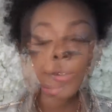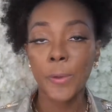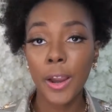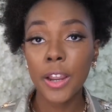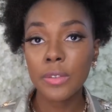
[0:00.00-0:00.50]

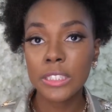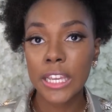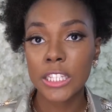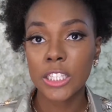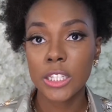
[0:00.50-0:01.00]
For our
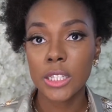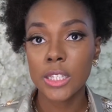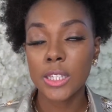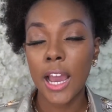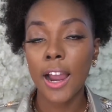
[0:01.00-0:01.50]

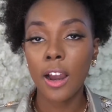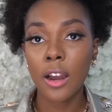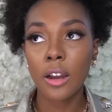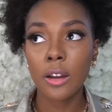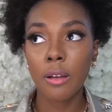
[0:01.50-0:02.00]
invitations,
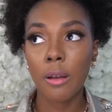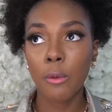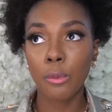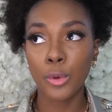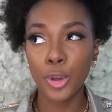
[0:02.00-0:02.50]
our
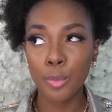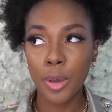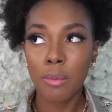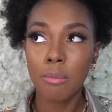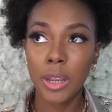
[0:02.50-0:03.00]

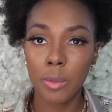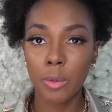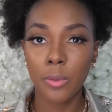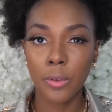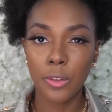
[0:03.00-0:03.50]
room
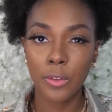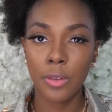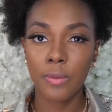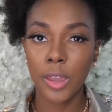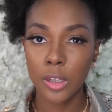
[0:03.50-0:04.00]
minimum for
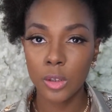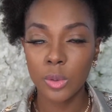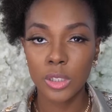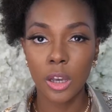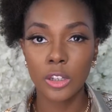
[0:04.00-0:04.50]
the venue
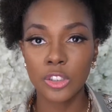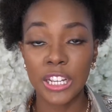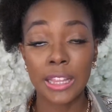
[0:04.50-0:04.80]
was 100,